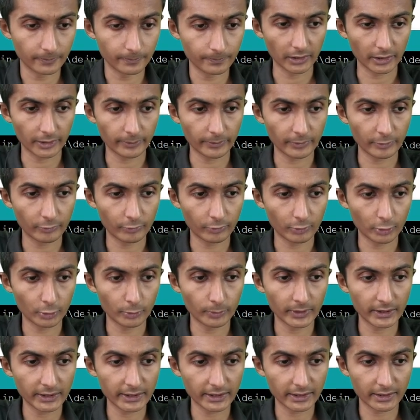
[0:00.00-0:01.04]
Let me
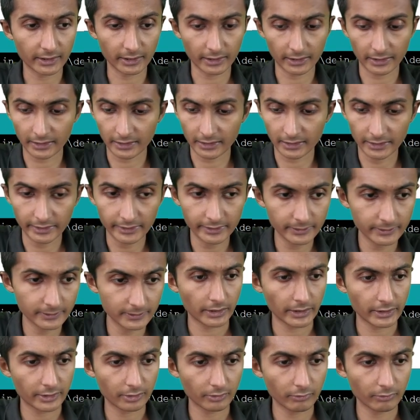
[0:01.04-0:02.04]
format it correctly. Okay,